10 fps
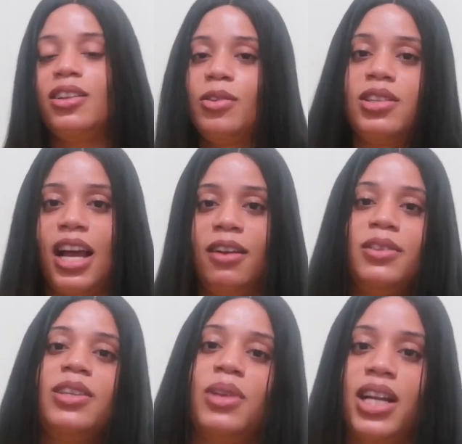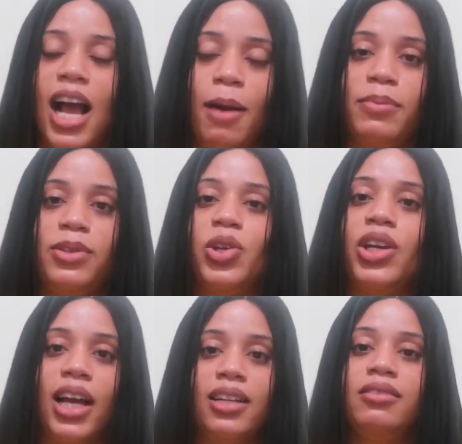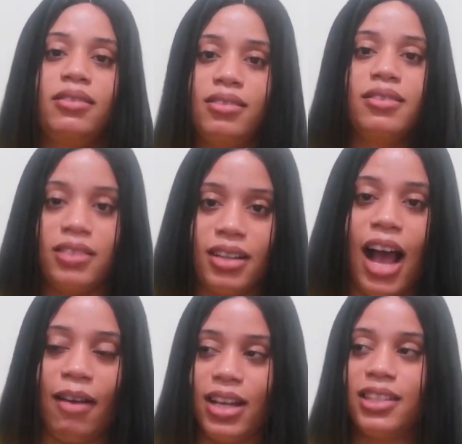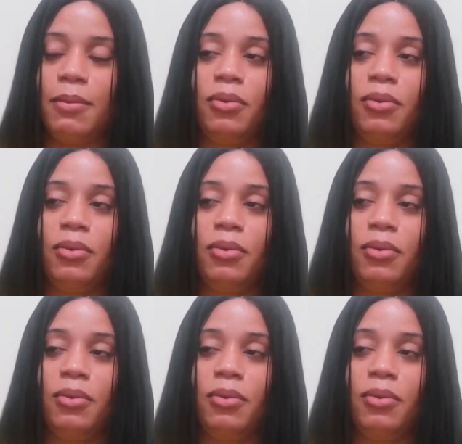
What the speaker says: Those kind of things when they happen. So you can have that stuff,